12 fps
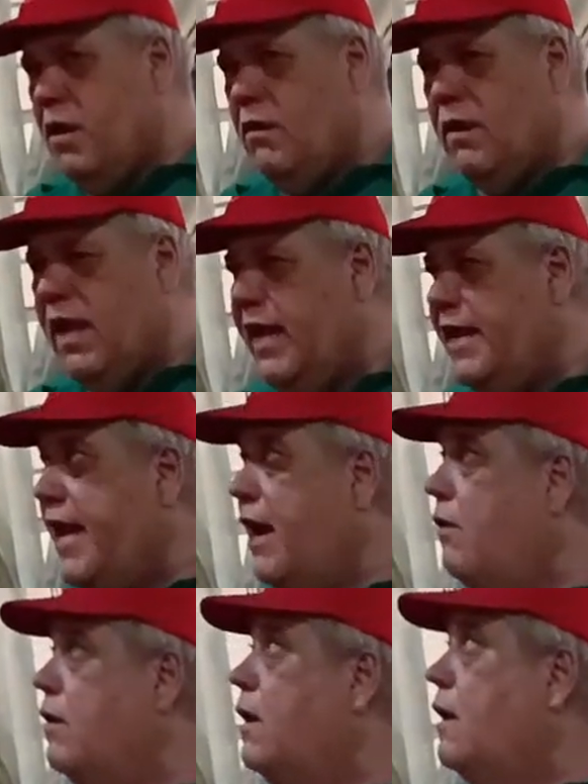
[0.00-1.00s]
well laid
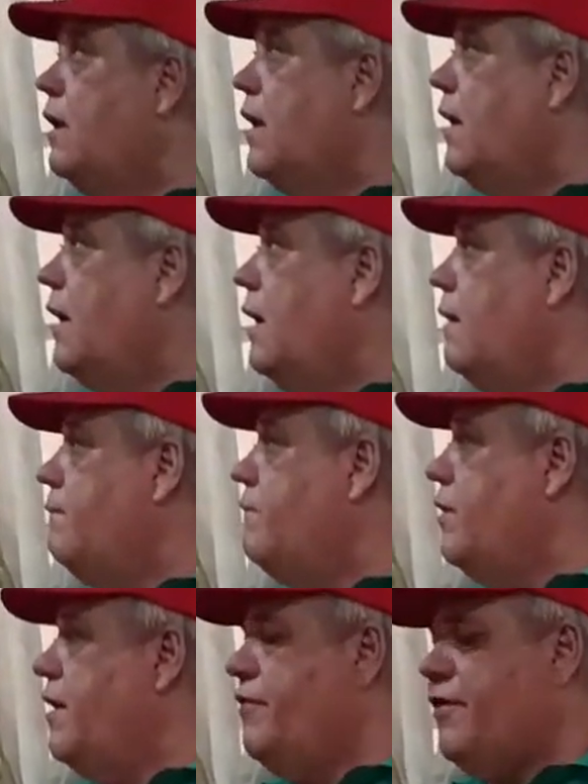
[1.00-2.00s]
out, uh,
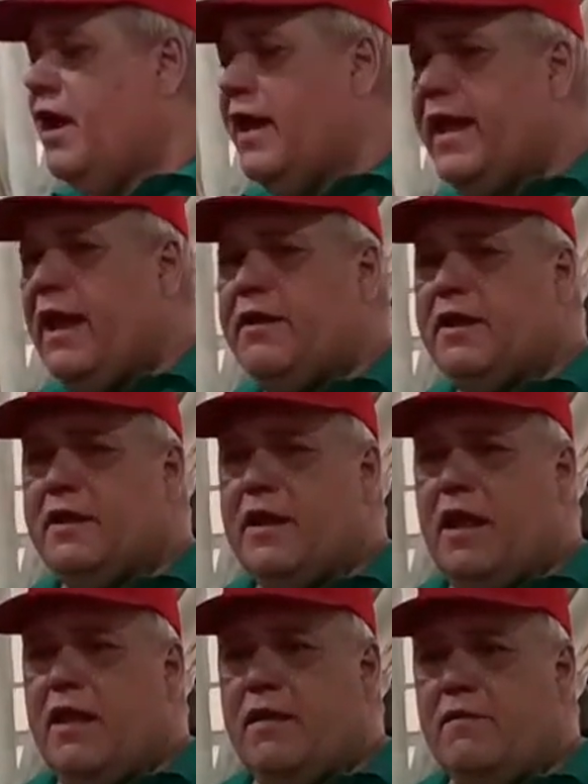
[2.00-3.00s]
very thought out in,
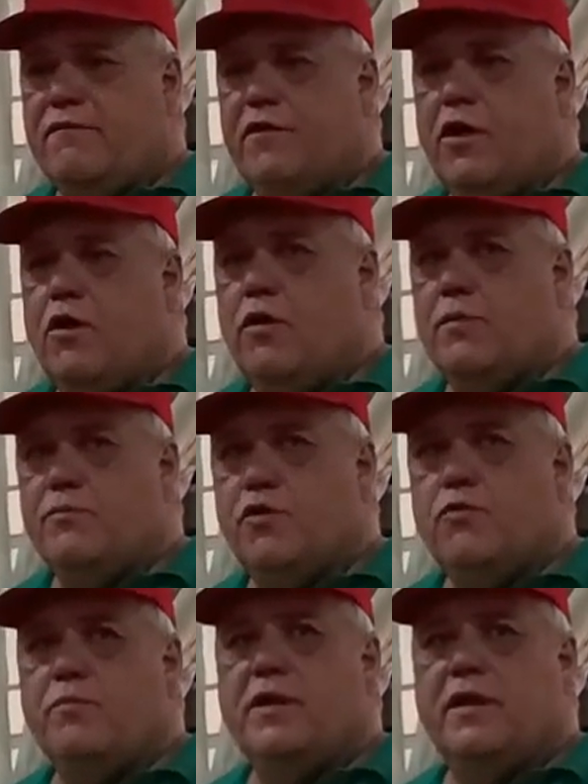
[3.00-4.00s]
and in flow and
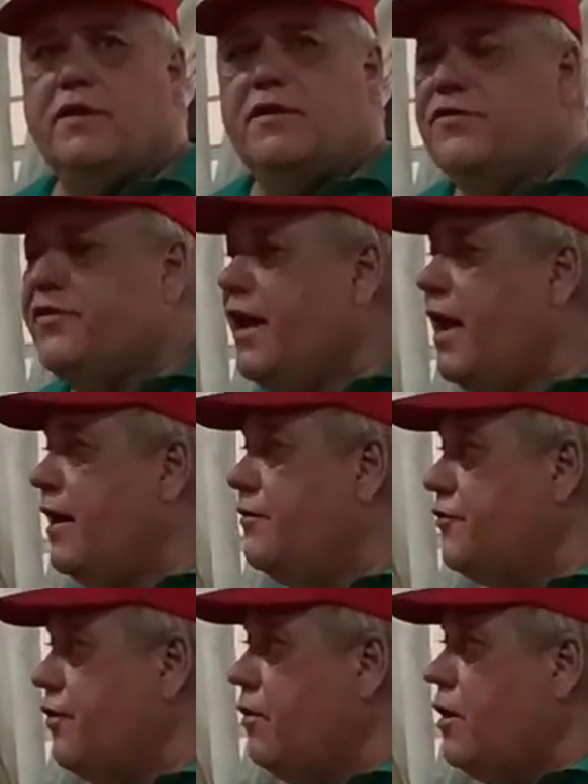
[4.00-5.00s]
movement and
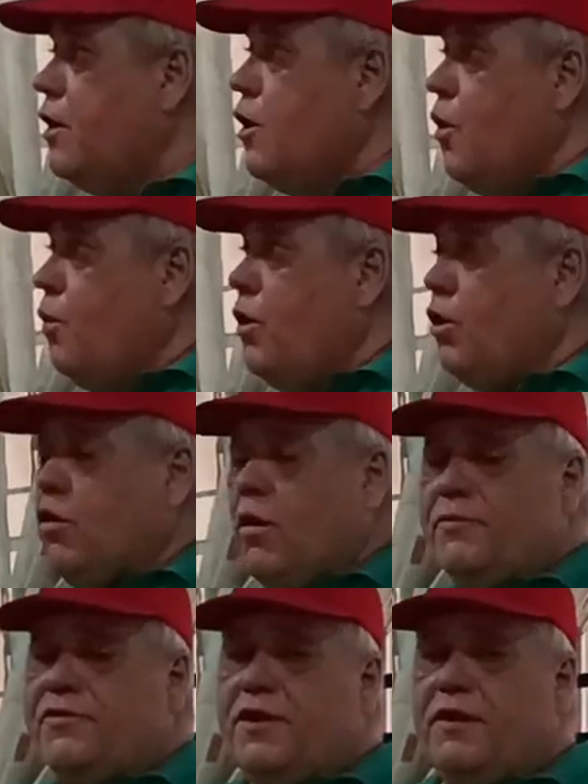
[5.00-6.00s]
design. So we'll
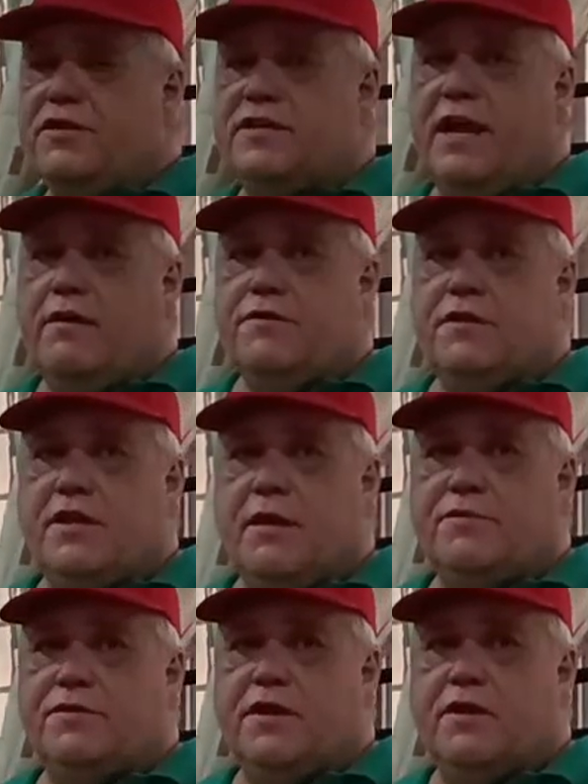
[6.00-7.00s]
go upstairs now to
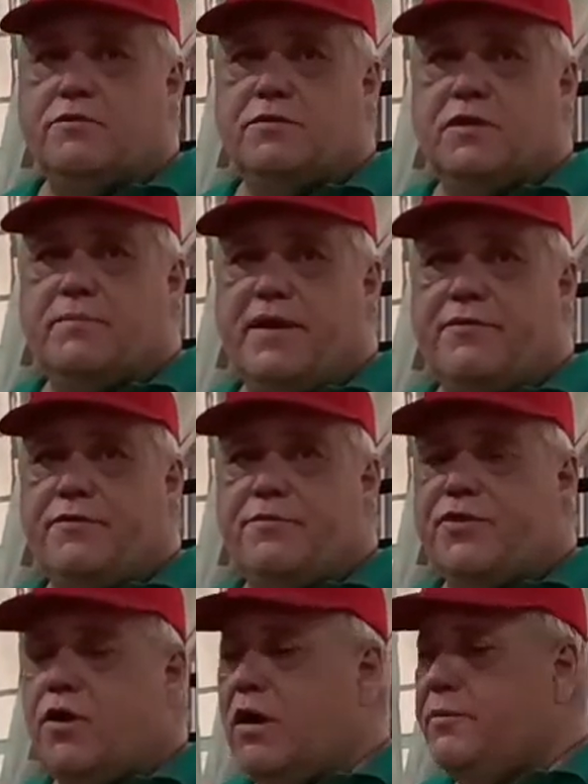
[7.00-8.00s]
the upstairs where the
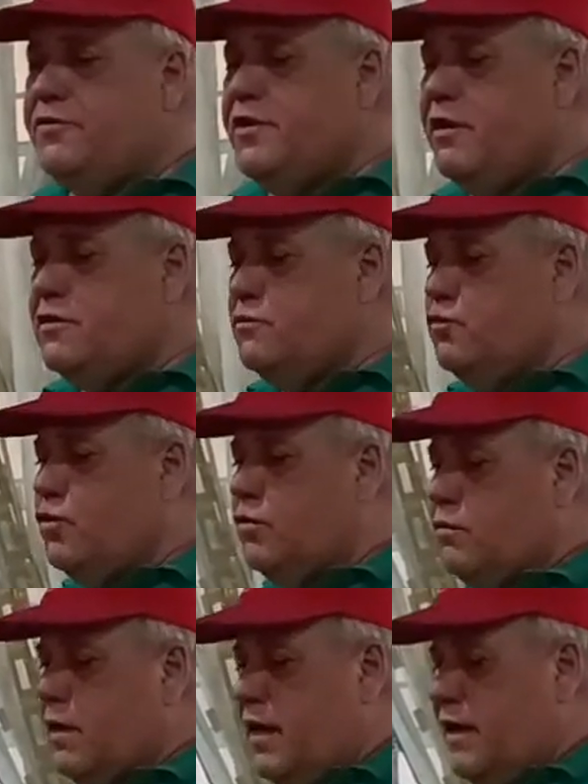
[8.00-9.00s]
bedrooms are upstairs and
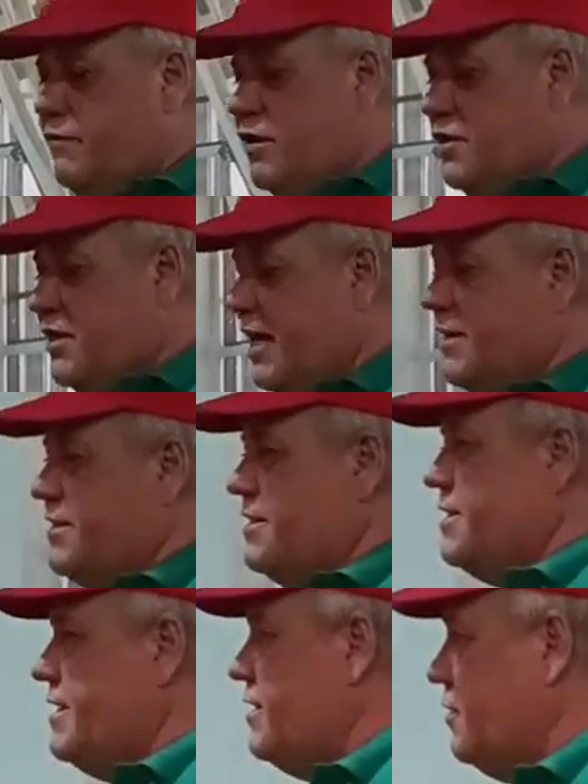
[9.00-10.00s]
we'll give you a chance
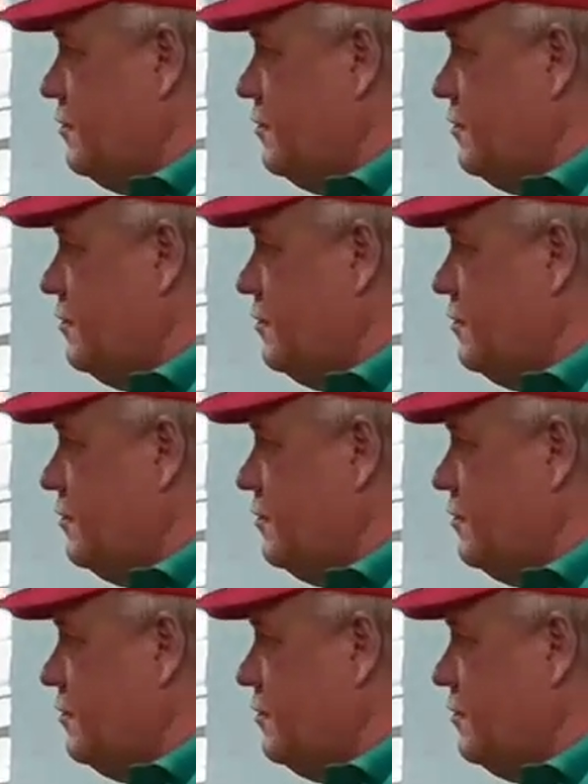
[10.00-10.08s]
to see